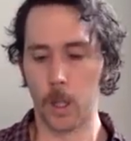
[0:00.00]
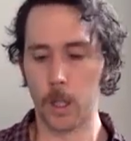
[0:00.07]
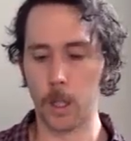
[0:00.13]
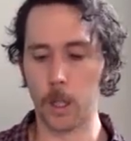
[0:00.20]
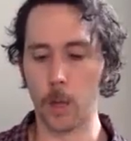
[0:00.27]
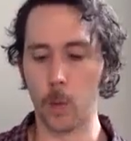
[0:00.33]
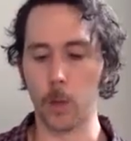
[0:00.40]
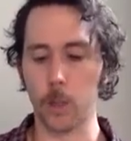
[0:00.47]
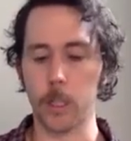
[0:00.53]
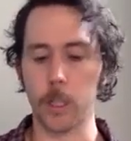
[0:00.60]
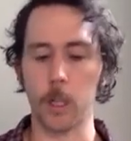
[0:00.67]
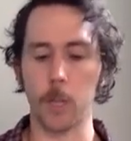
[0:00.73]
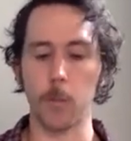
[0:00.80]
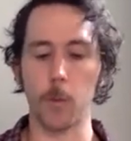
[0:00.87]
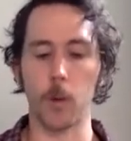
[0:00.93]
working
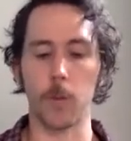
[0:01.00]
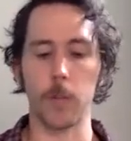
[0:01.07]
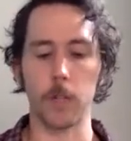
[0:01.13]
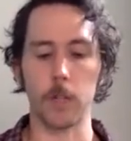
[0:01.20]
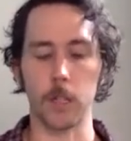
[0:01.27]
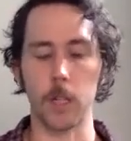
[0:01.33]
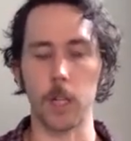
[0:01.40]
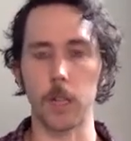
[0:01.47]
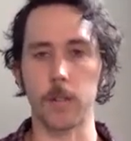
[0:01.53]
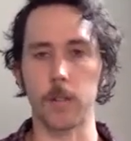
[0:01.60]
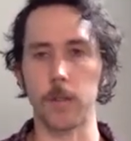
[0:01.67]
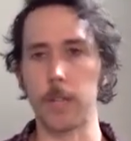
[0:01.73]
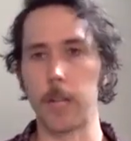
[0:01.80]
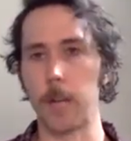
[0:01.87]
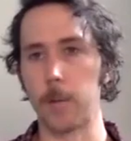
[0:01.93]
on more of like the guts
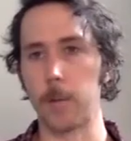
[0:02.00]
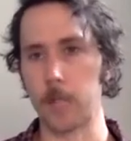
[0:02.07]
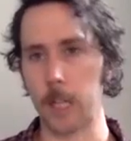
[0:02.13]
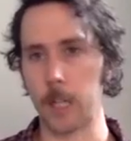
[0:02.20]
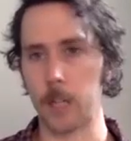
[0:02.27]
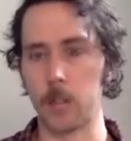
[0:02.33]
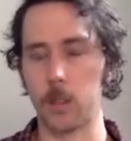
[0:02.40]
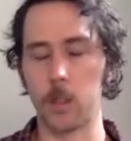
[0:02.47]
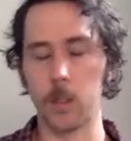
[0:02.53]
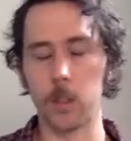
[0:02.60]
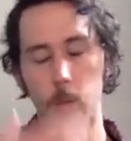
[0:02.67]
of the application.